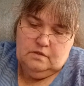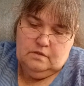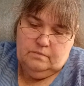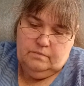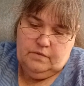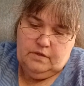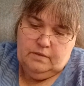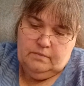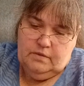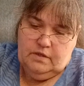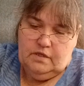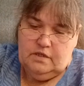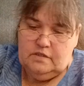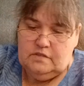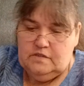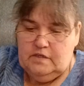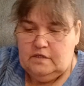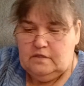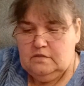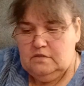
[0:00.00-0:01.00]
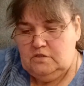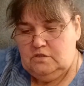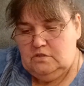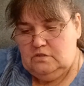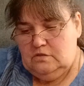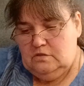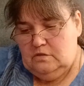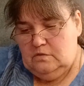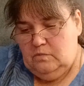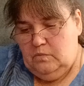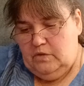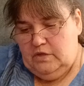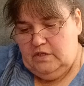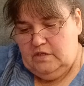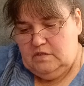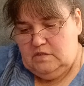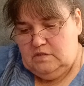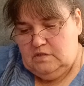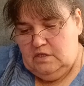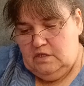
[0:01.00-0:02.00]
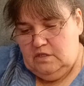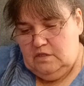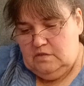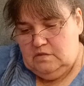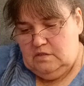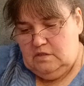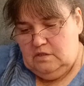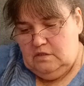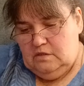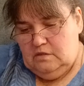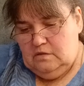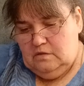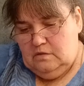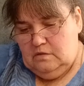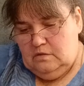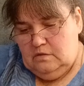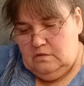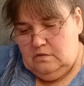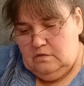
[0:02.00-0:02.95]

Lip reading: But I'm not exactly sure what it says here.